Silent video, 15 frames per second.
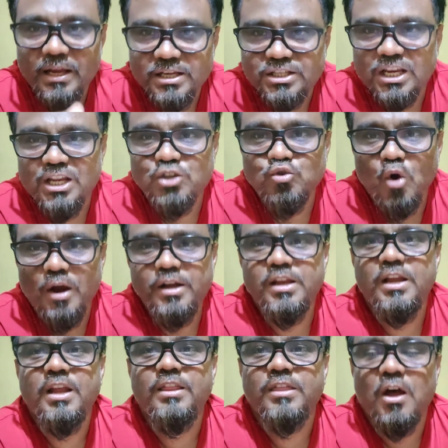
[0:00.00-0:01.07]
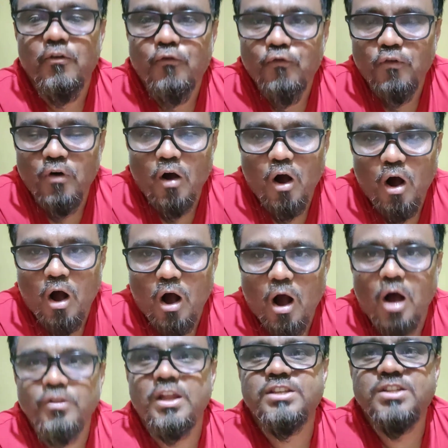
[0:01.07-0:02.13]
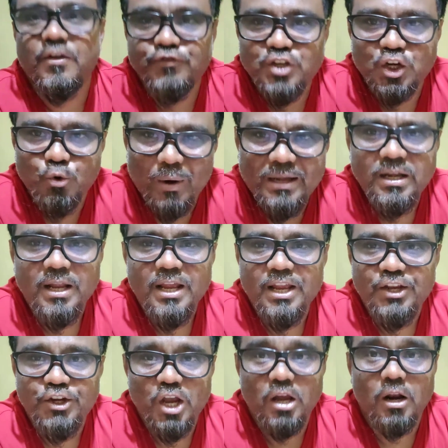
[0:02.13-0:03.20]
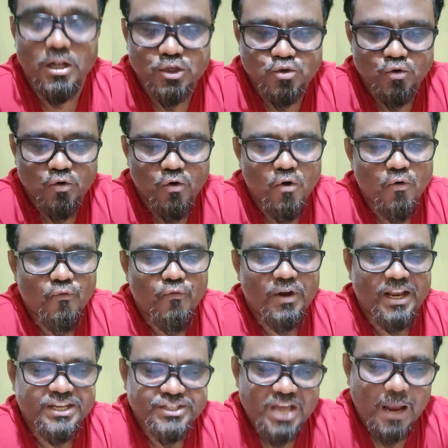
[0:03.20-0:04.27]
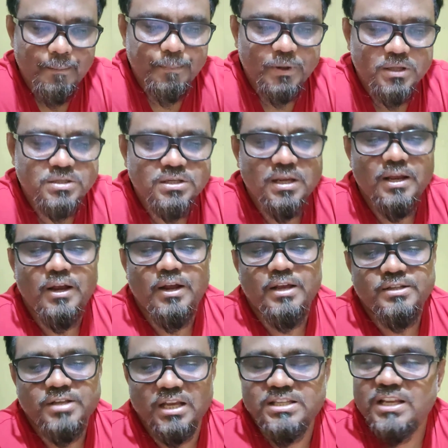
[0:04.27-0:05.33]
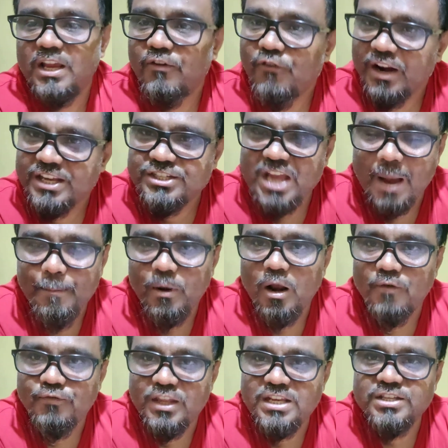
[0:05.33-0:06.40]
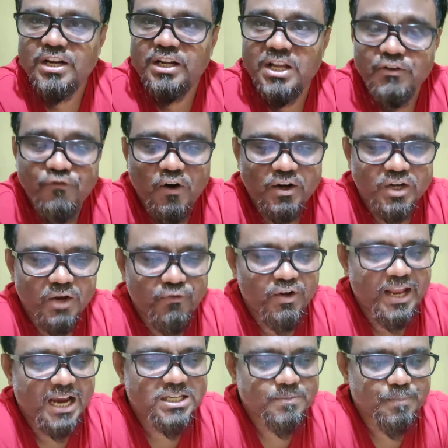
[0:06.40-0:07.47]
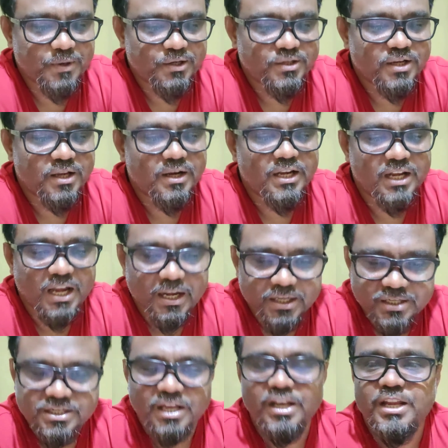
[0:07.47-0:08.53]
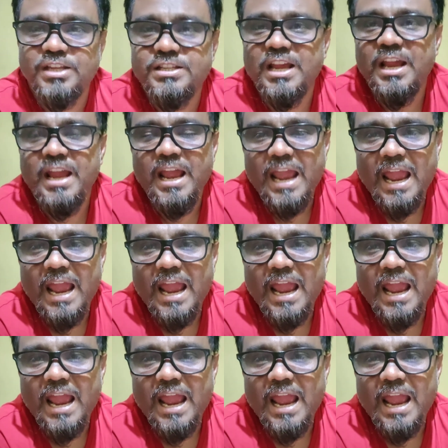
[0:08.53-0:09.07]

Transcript: is enjoyed in the other subsequent year also. For example of this deferred revenue expenditure is